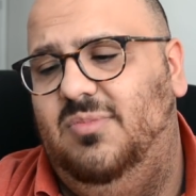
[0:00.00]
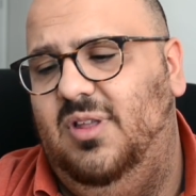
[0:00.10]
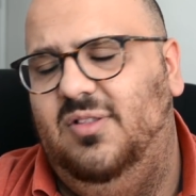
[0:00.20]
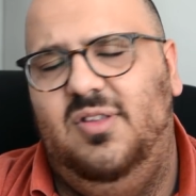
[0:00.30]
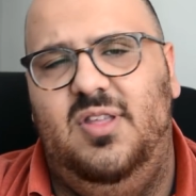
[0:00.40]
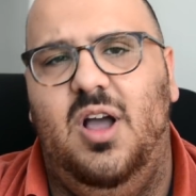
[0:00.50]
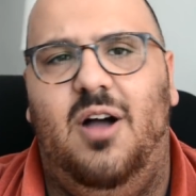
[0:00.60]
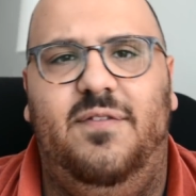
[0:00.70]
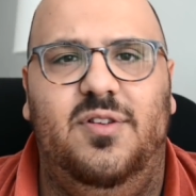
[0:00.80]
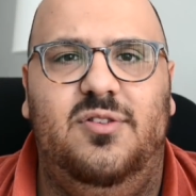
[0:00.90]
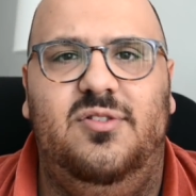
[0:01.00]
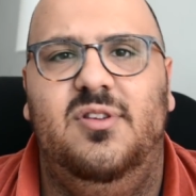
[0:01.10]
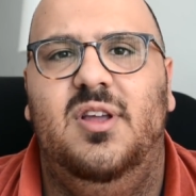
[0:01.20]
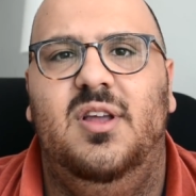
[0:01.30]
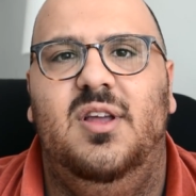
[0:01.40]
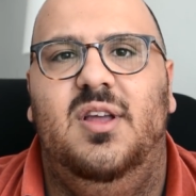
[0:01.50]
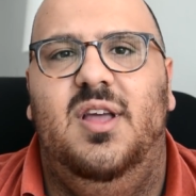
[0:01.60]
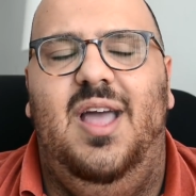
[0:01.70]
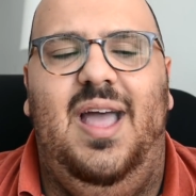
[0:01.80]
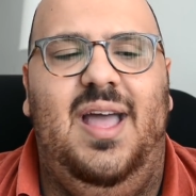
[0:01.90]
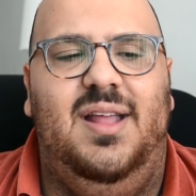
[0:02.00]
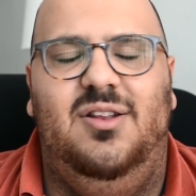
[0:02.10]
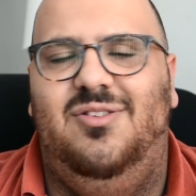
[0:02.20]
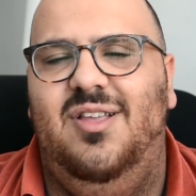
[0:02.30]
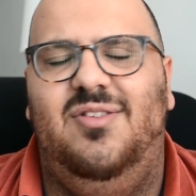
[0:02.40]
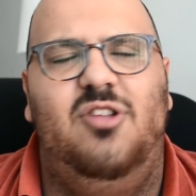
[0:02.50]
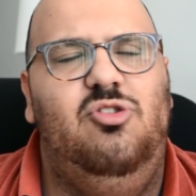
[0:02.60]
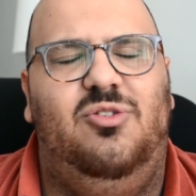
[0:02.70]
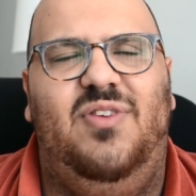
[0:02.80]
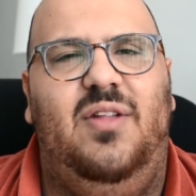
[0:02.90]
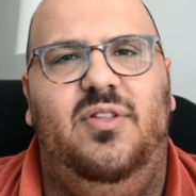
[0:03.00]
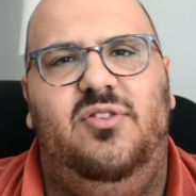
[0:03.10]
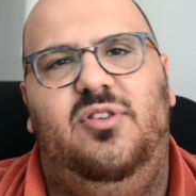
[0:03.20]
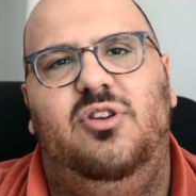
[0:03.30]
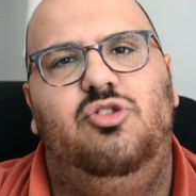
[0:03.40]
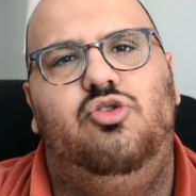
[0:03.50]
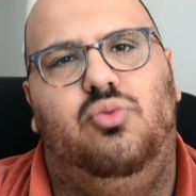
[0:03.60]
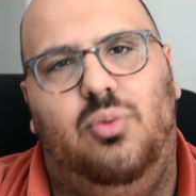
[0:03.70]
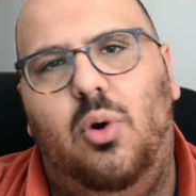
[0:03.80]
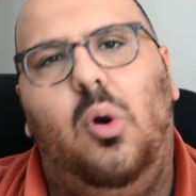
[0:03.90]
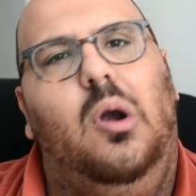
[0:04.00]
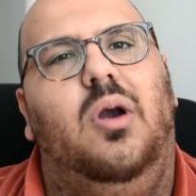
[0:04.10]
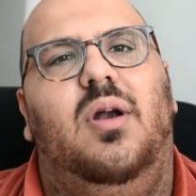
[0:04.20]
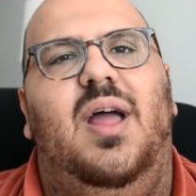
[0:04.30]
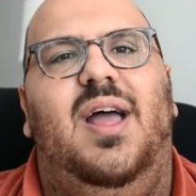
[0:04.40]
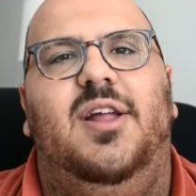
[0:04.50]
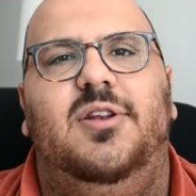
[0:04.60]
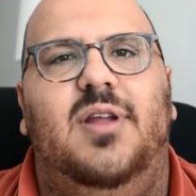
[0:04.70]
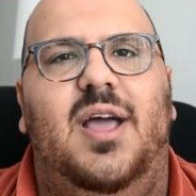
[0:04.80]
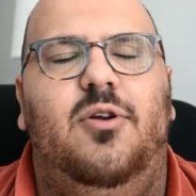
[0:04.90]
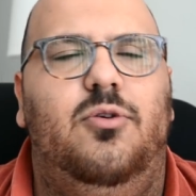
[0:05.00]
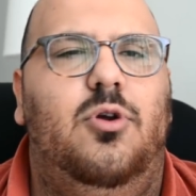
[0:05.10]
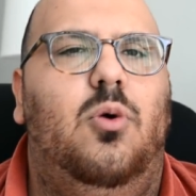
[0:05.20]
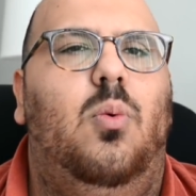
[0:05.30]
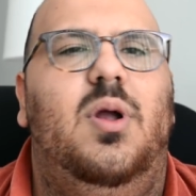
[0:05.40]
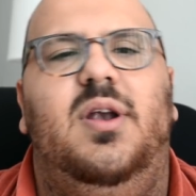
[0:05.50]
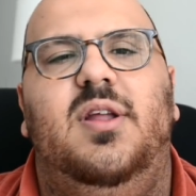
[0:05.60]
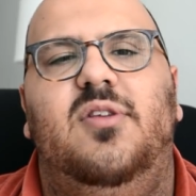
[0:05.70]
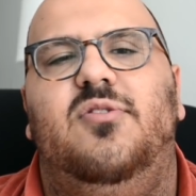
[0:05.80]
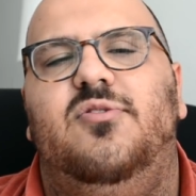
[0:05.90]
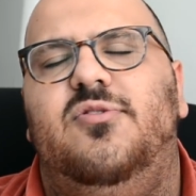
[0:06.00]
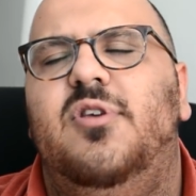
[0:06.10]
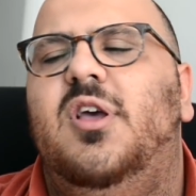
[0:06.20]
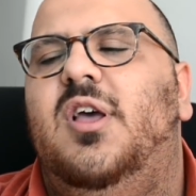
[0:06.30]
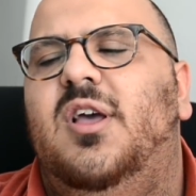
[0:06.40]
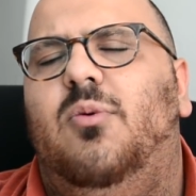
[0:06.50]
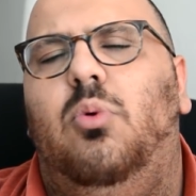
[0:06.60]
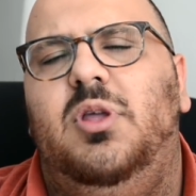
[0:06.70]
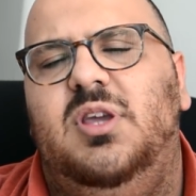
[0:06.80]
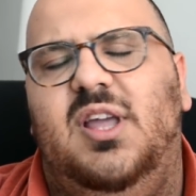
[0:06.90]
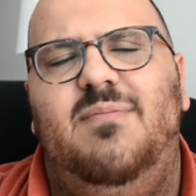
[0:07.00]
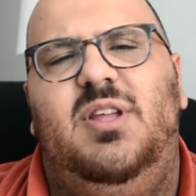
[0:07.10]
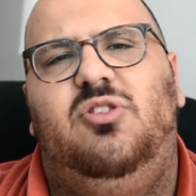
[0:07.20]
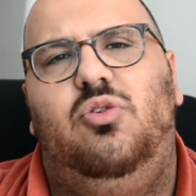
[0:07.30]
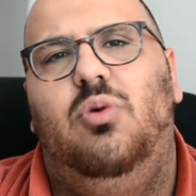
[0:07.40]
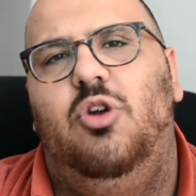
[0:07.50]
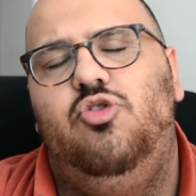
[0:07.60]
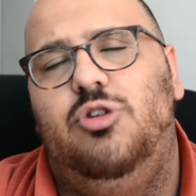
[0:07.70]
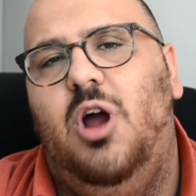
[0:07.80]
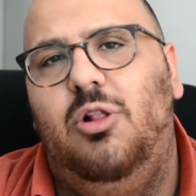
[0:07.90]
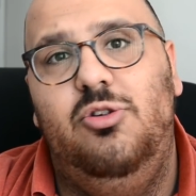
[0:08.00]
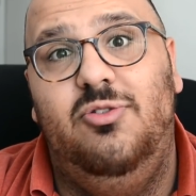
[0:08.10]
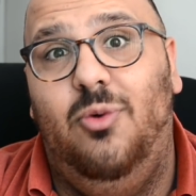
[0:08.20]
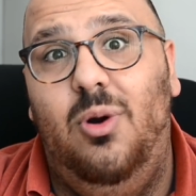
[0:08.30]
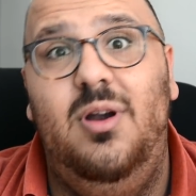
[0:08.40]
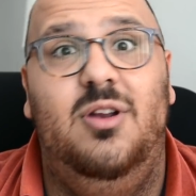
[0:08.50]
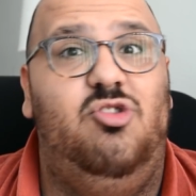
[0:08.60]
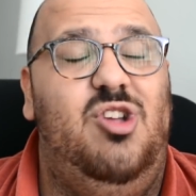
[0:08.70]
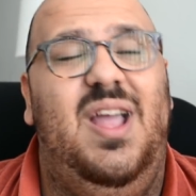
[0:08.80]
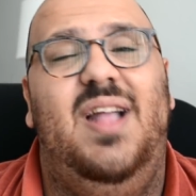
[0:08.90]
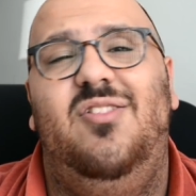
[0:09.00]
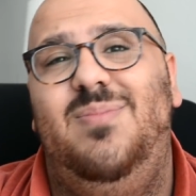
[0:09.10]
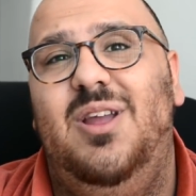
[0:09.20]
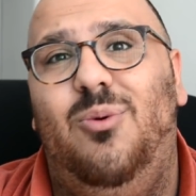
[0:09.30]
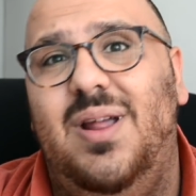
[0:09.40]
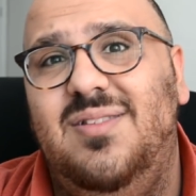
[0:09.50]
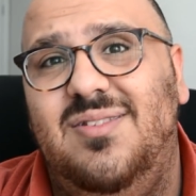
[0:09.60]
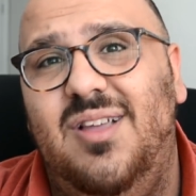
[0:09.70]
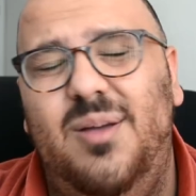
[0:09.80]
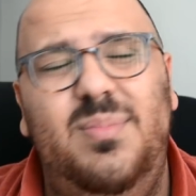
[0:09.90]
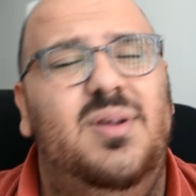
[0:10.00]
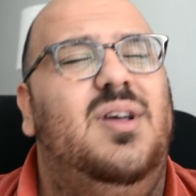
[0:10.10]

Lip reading: the office and says, I just found this in a drawer, and I don't know what it is. will you give me $200 for it? And she hands me a red sub.